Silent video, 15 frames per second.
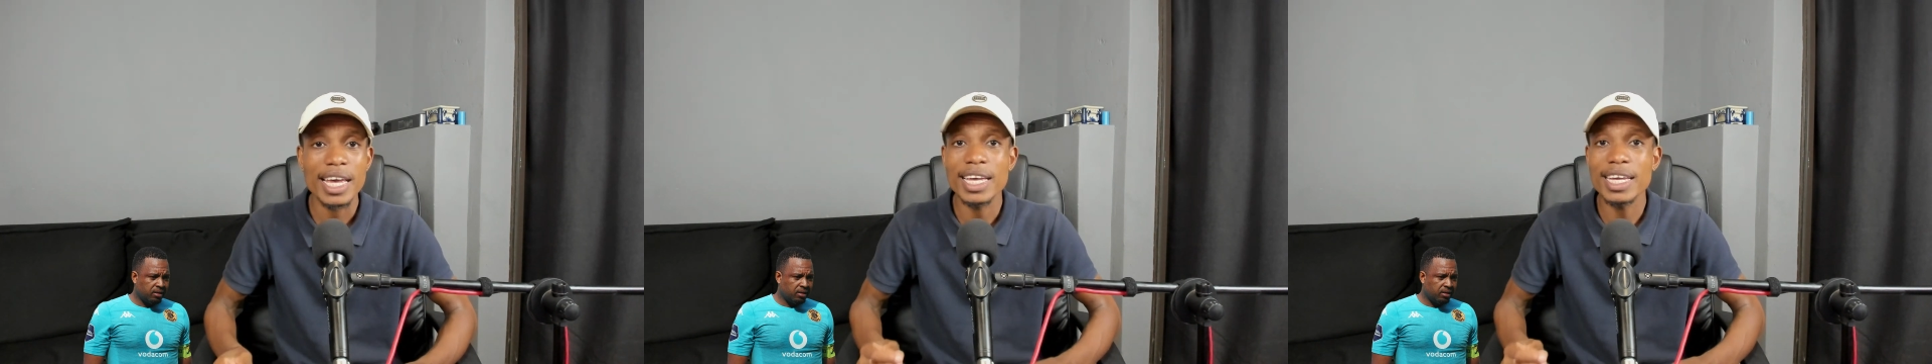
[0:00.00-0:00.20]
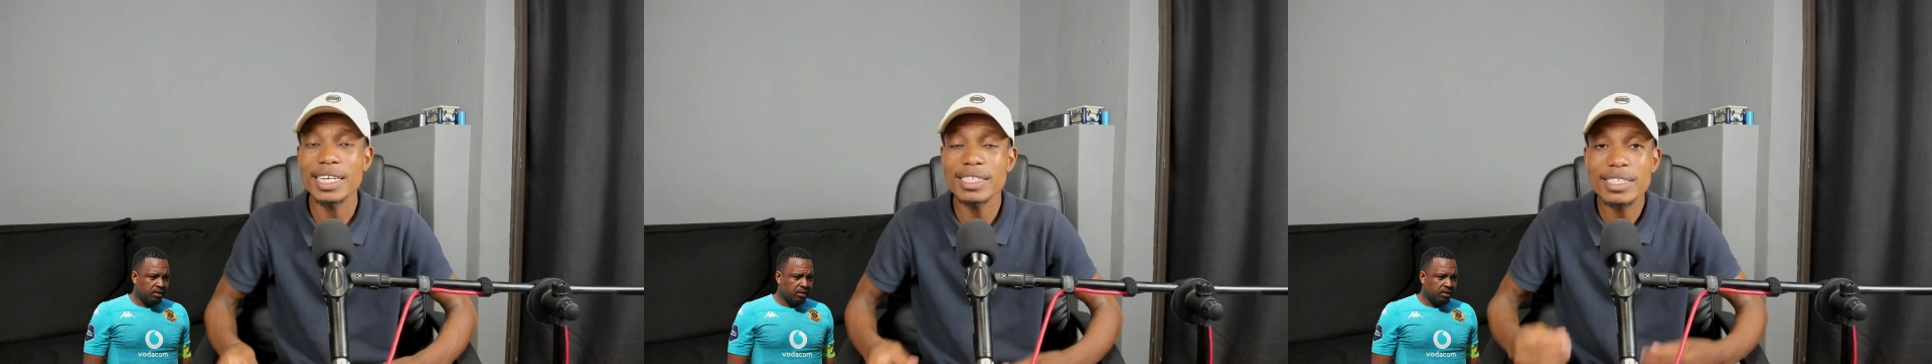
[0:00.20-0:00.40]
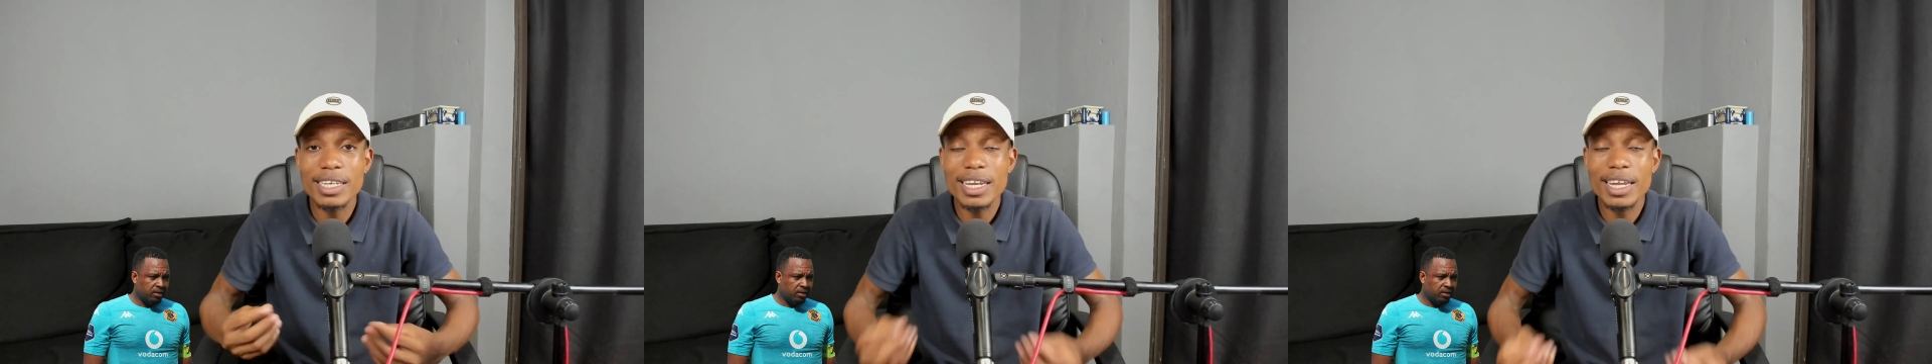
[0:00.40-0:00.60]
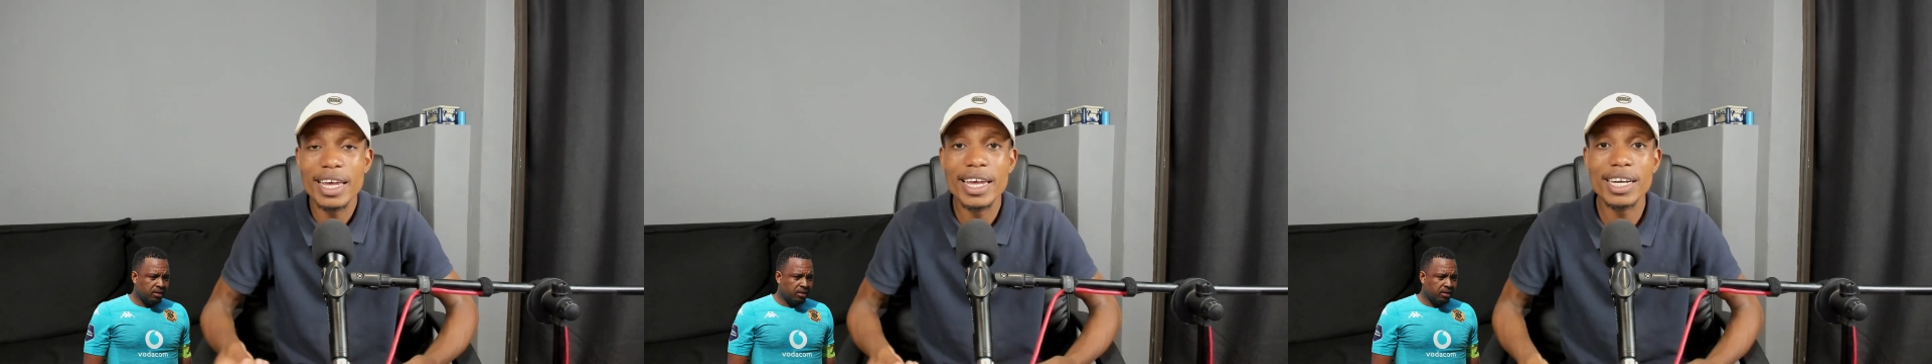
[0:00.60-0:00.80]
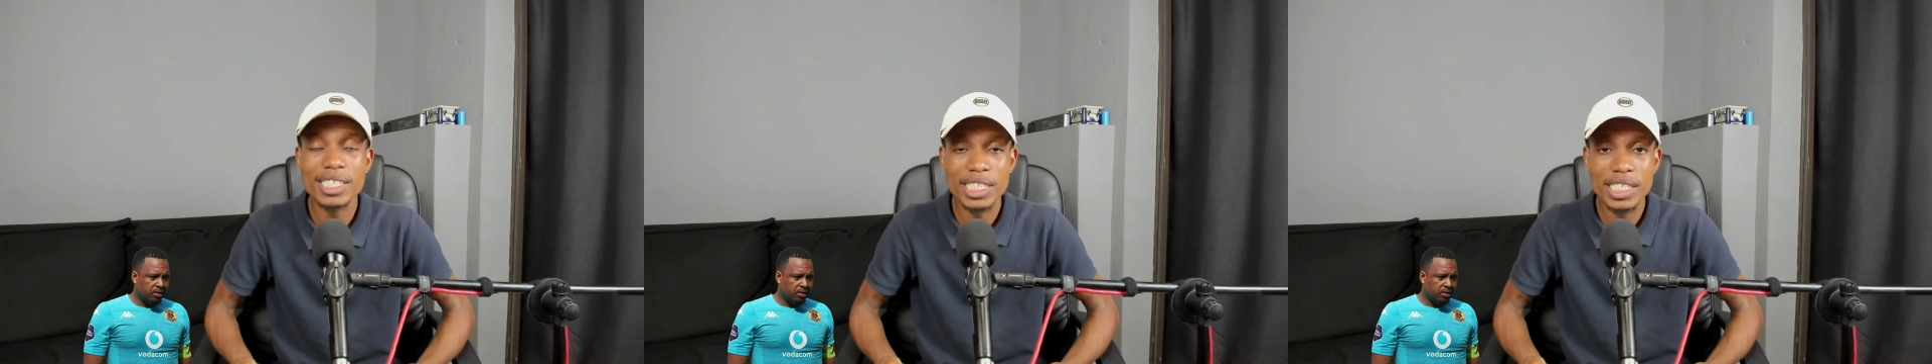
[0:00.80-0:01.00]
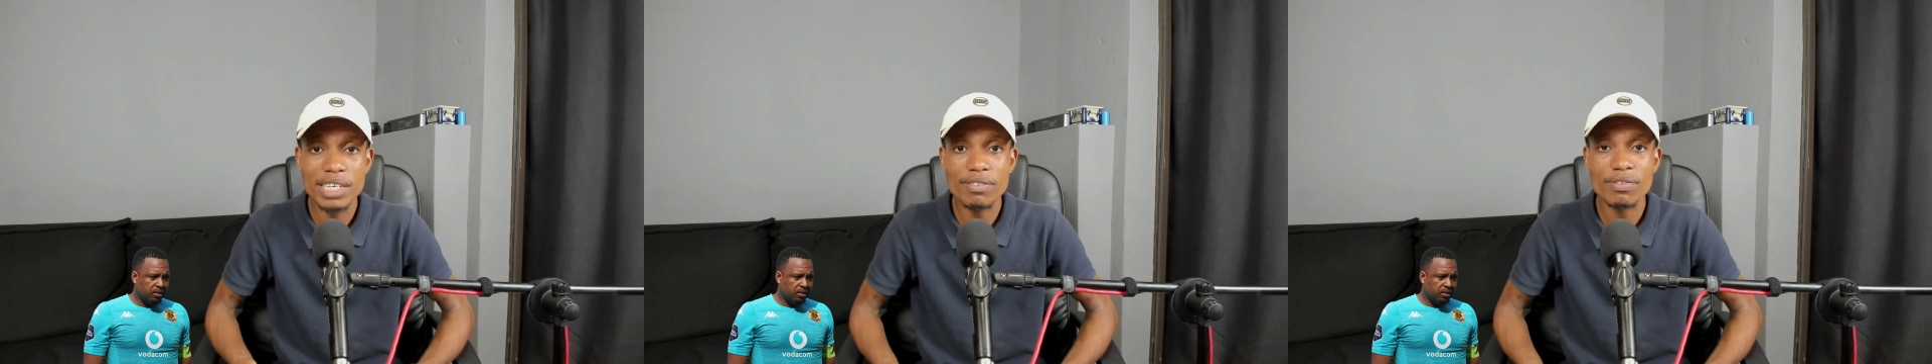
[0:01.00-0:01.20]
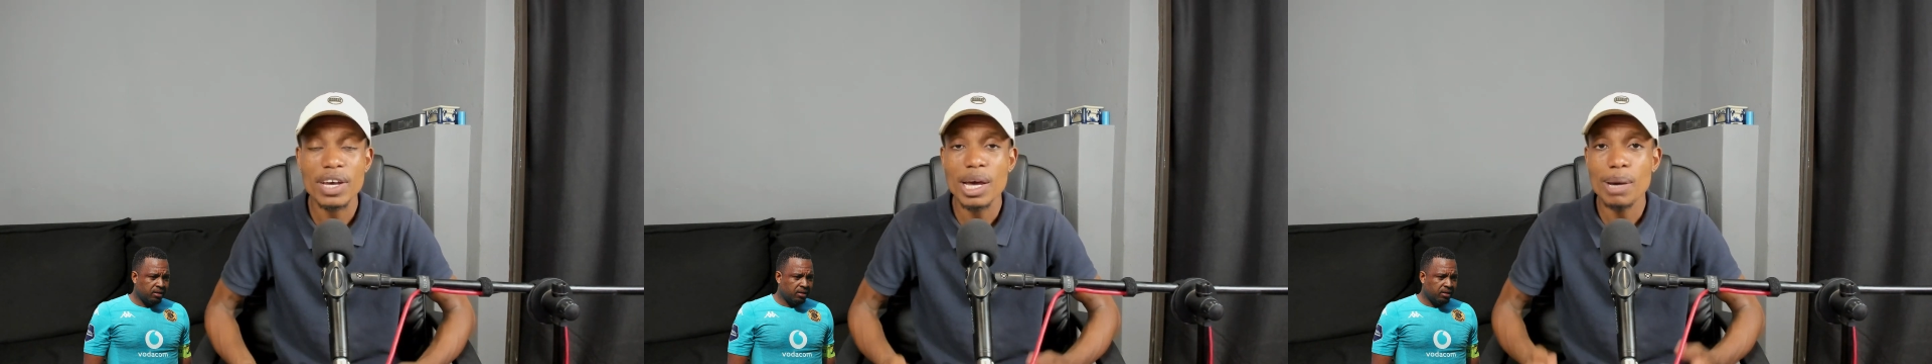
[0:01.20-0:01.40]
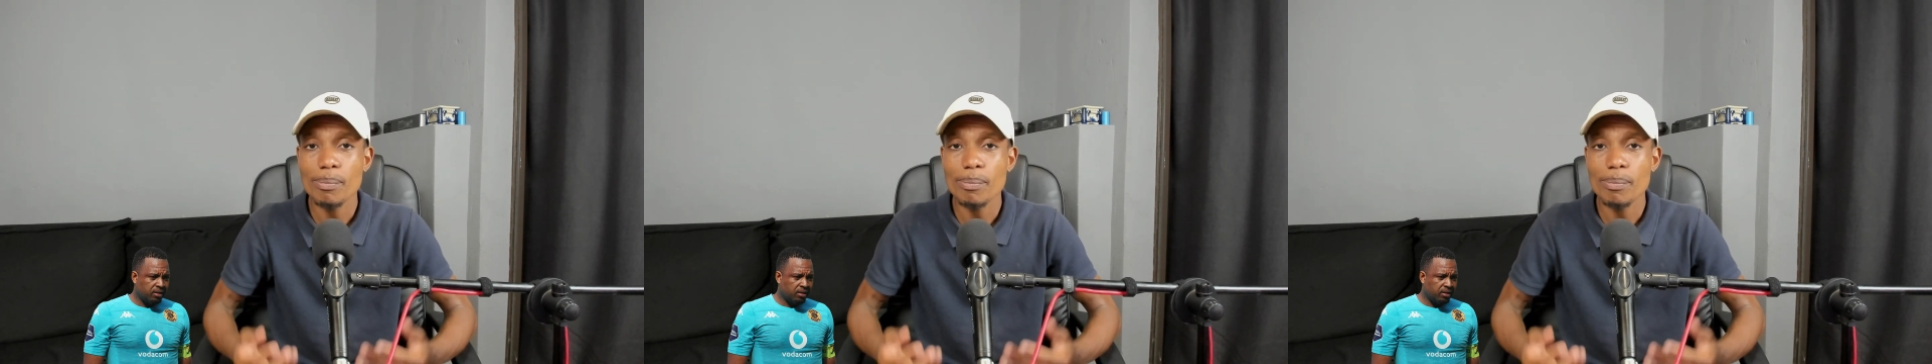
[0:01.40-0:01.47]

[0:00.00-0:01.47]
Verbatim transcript: he is still active,